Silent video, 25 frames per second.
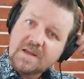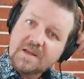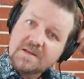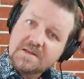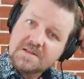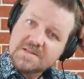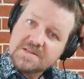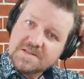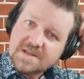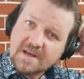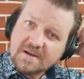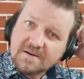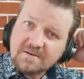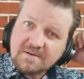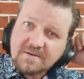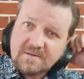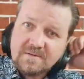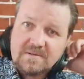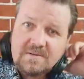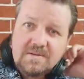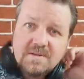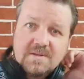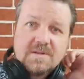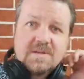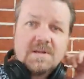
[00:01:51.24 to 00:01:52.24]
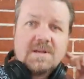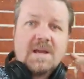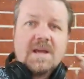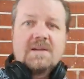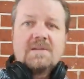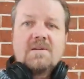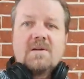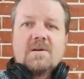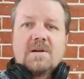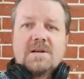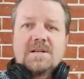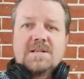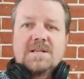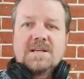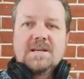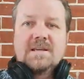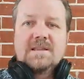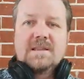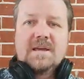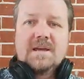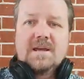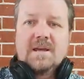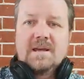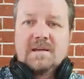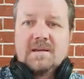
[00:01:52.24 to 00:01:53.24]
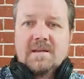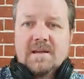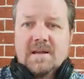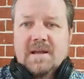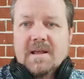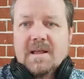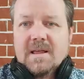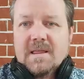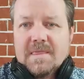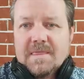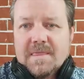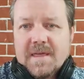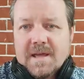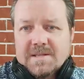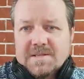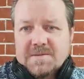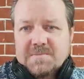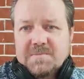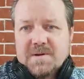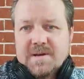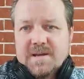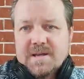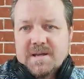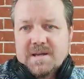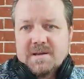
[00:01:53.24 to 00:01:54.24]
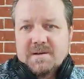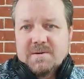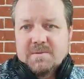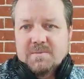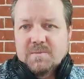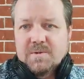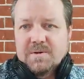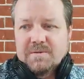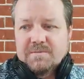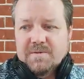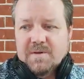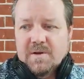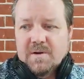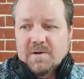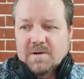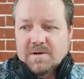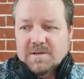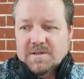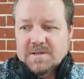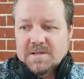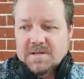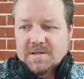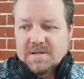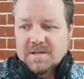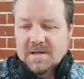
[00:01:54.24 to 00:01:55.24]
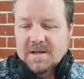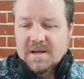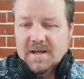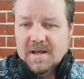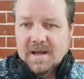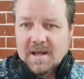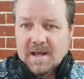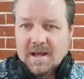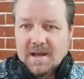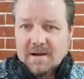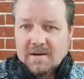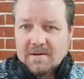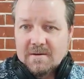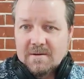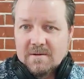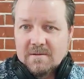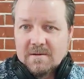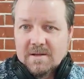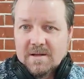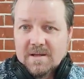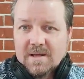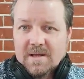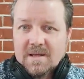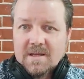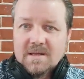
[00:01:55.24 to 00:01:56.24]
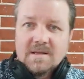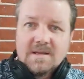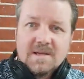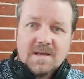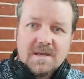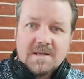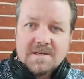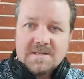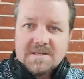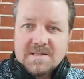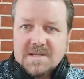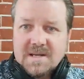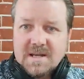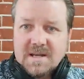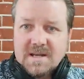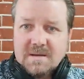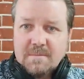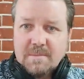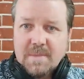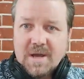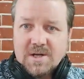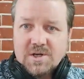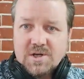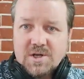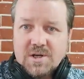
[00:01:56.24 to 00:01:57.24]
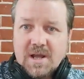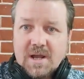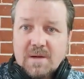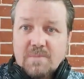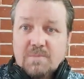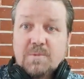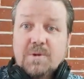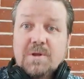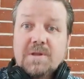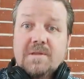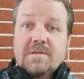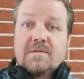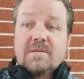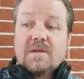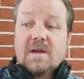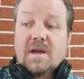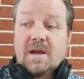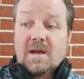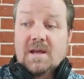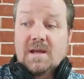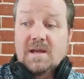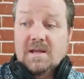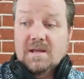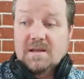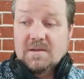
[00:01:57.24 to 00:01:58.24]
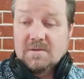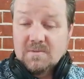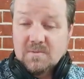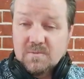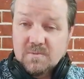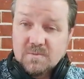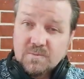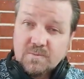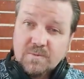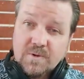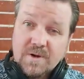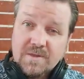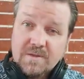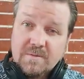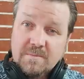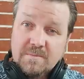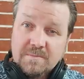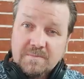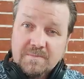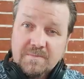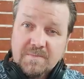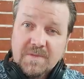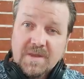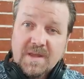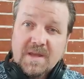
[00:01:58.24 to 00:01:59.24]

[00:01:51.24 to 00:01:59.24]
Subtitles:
So you get an idea there. That's where we've got our kick and snare matching up with a rhythm.